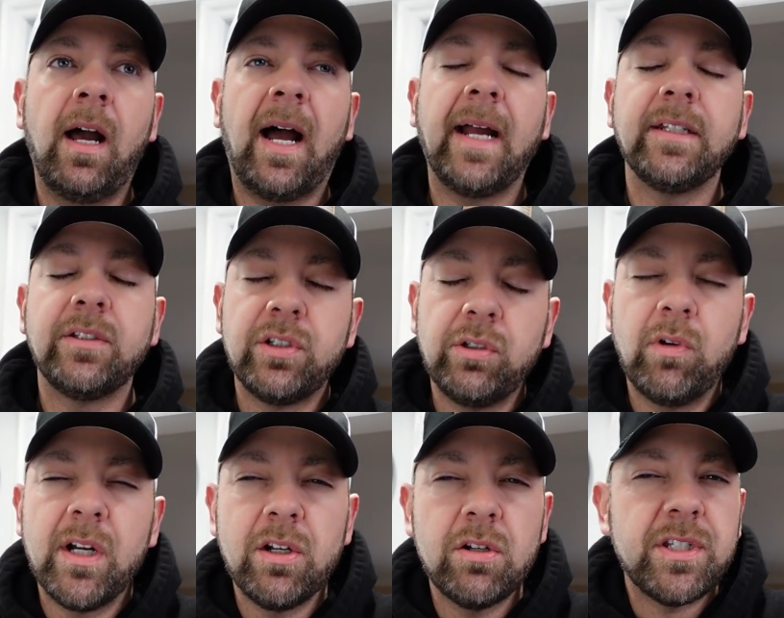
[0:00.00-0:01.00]
I do
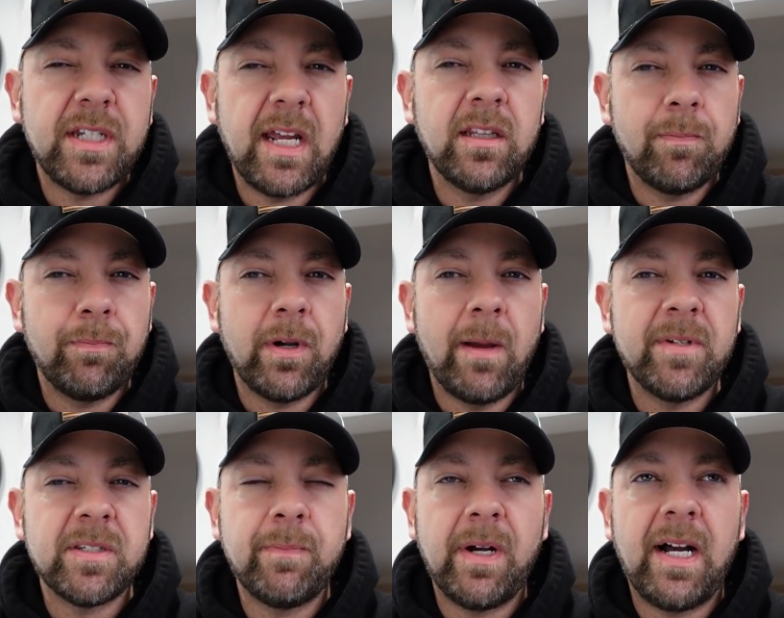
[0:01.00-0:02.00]
understand the
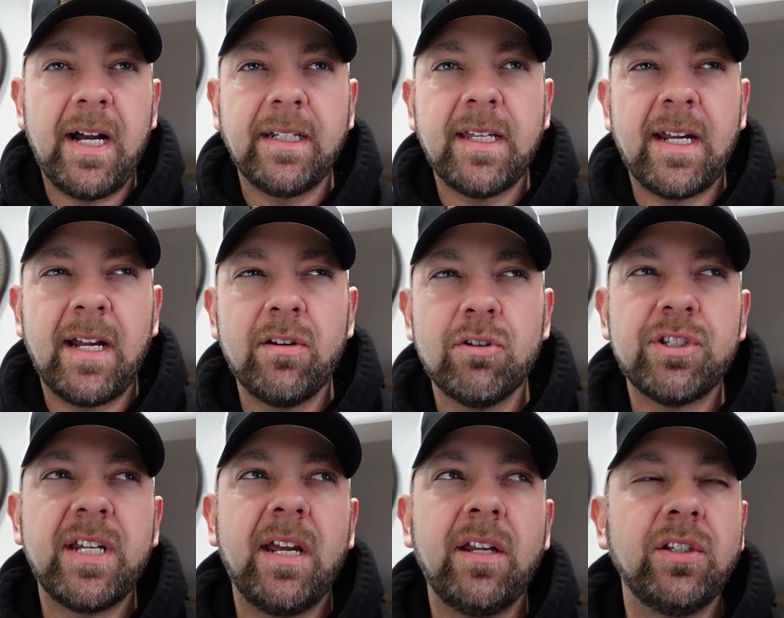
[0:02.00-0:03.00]
premise behind that. I
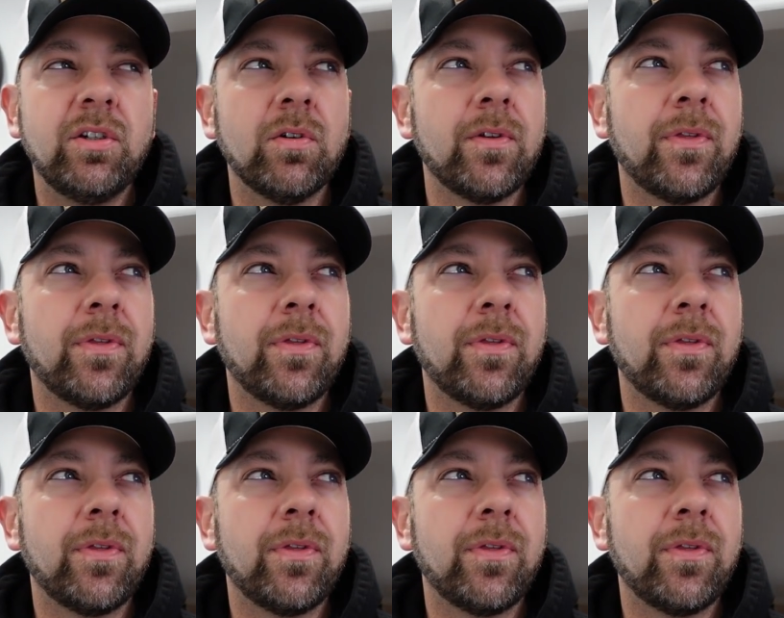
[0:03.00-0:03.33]
understand your